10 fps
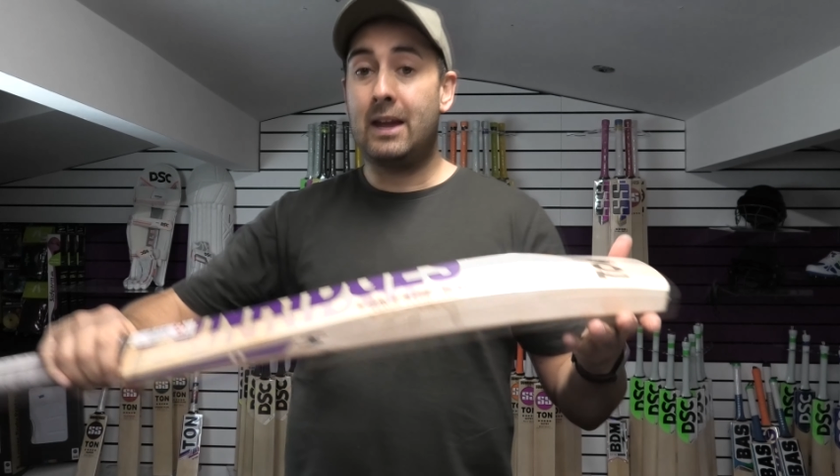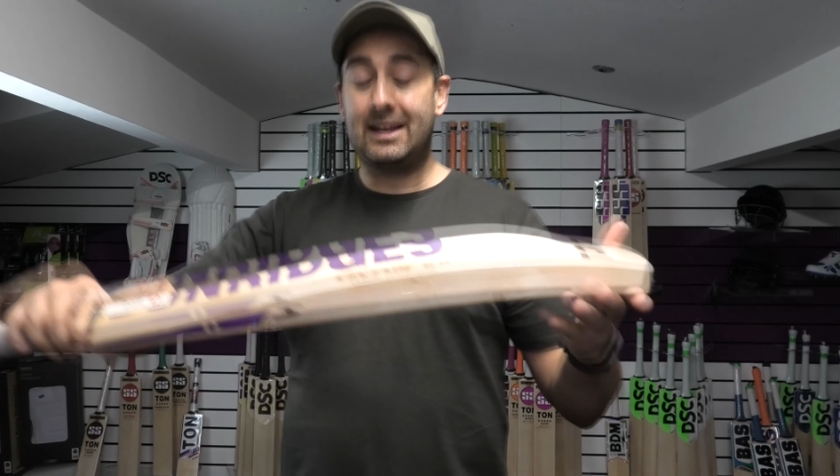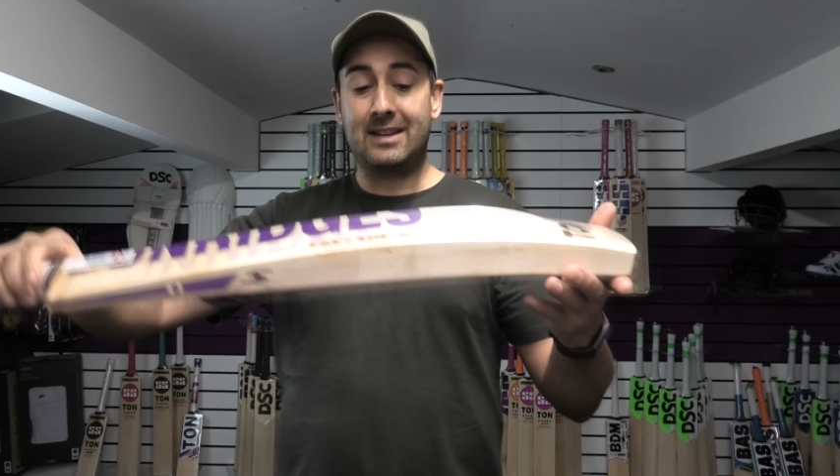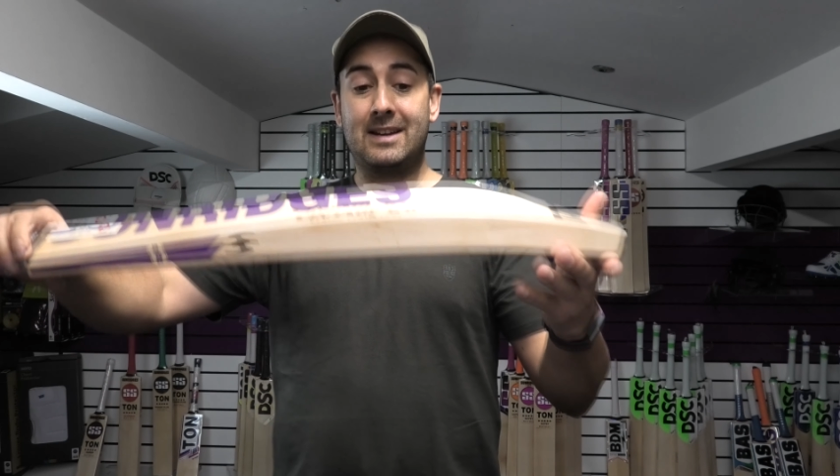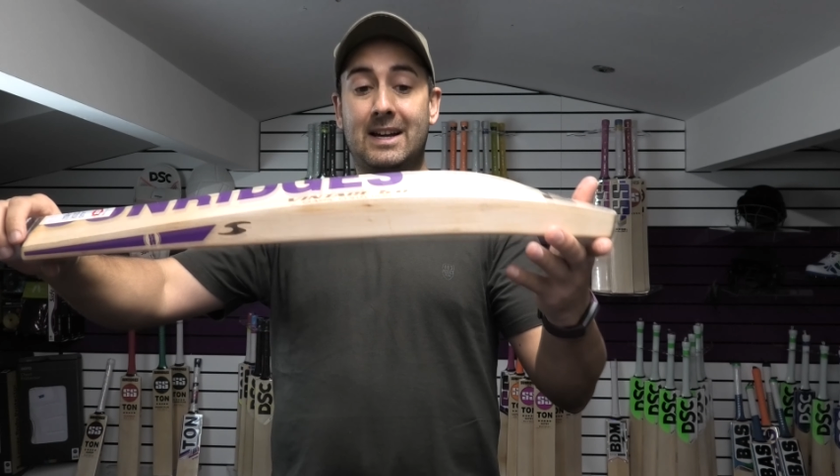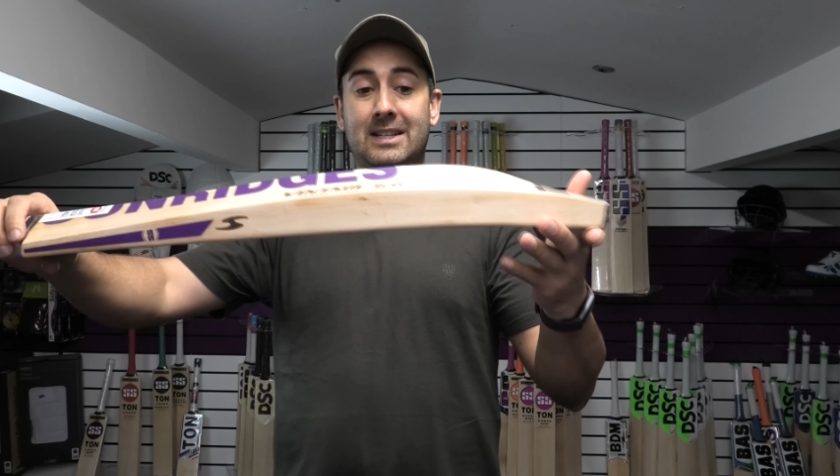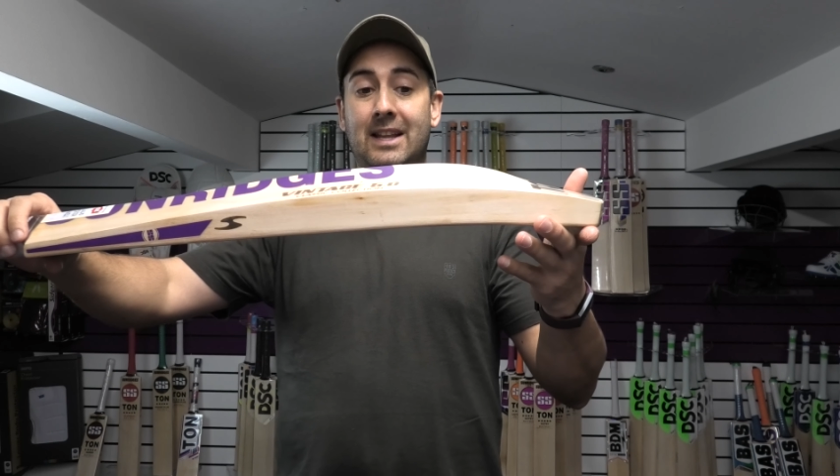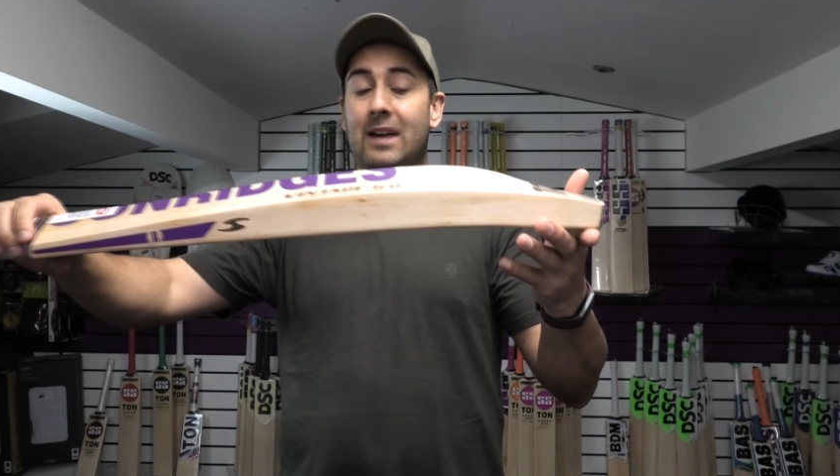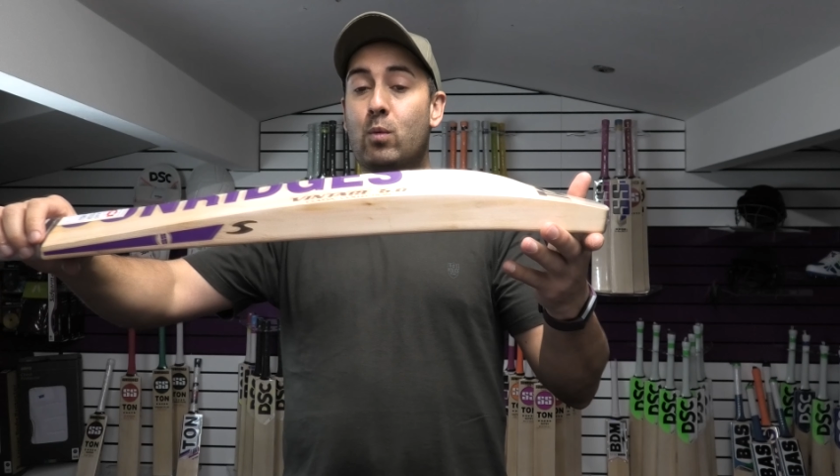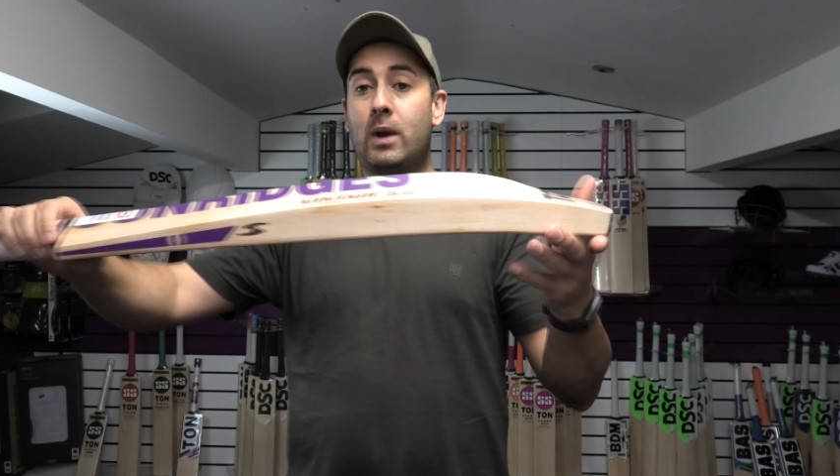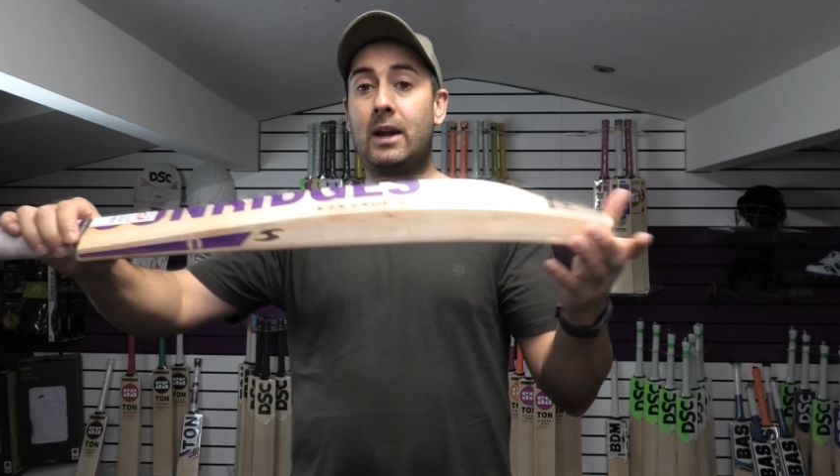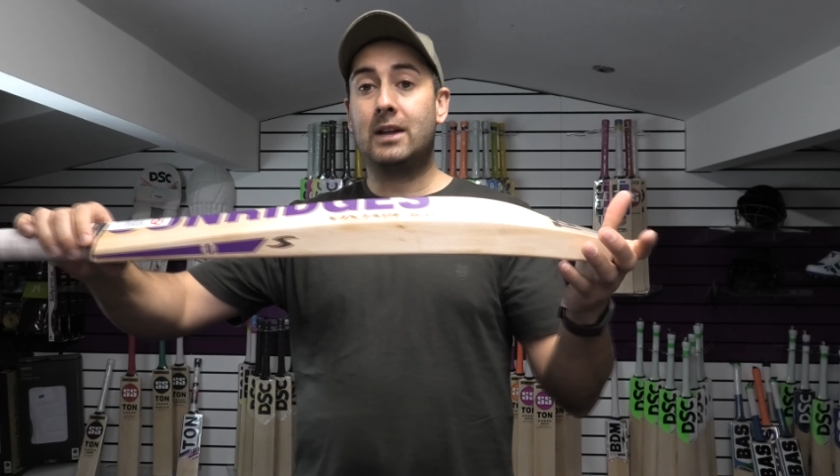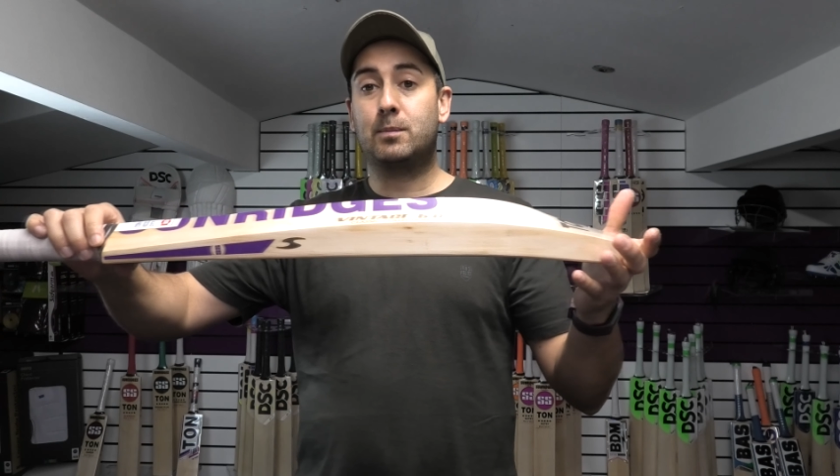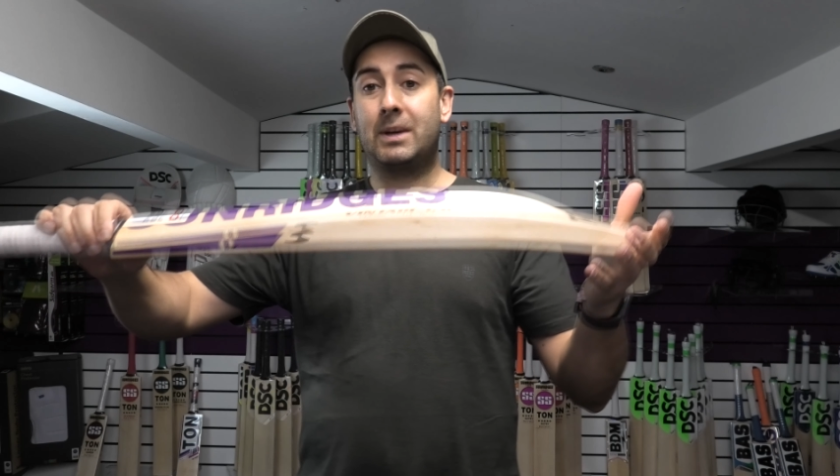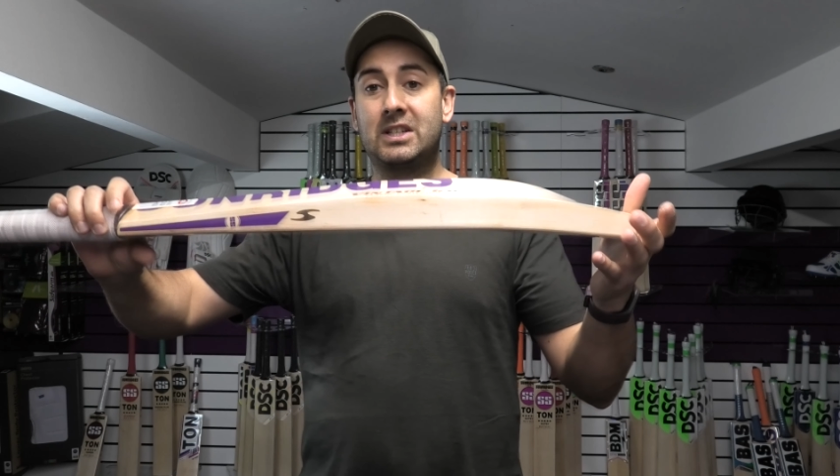it's a nice lightweight
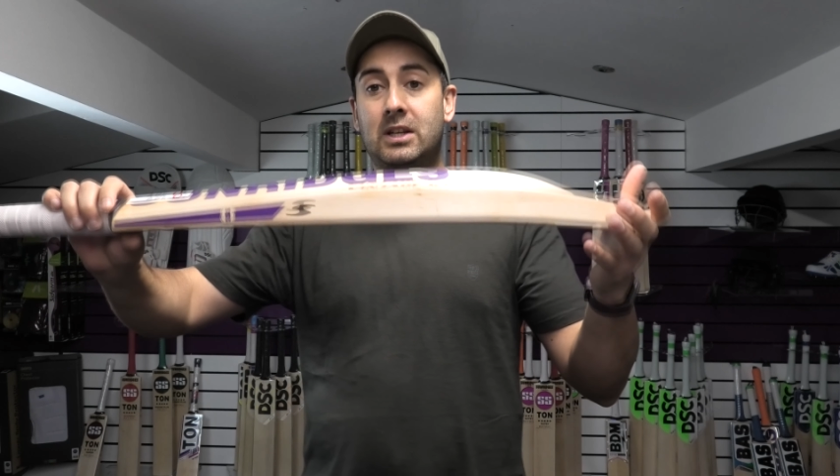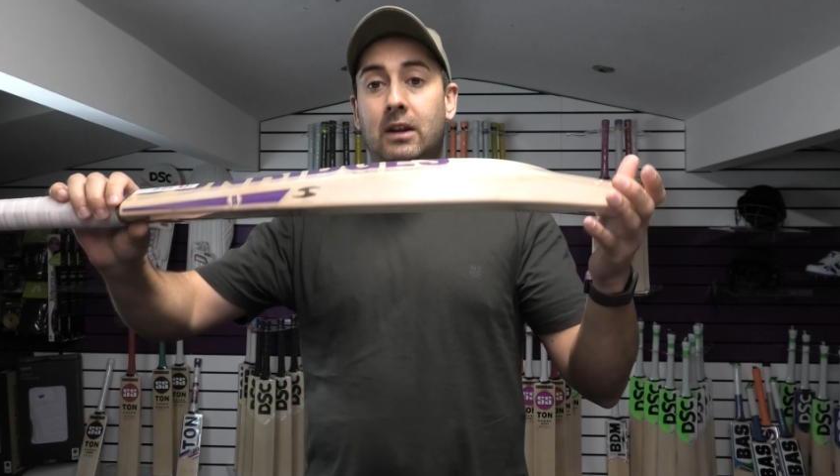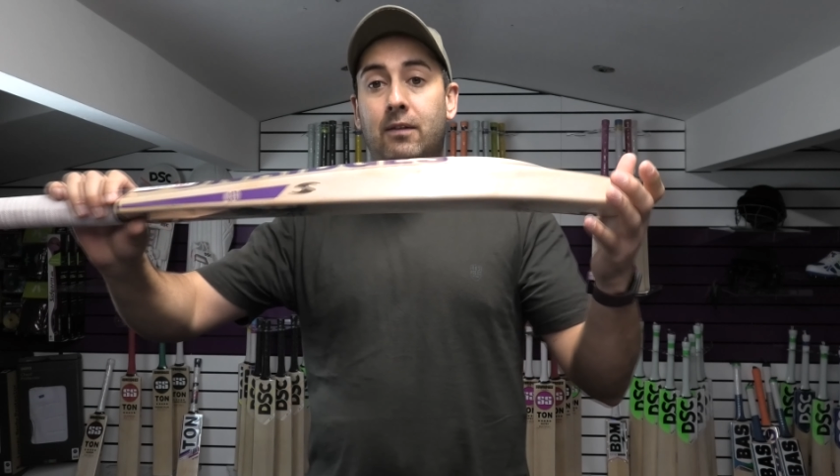especially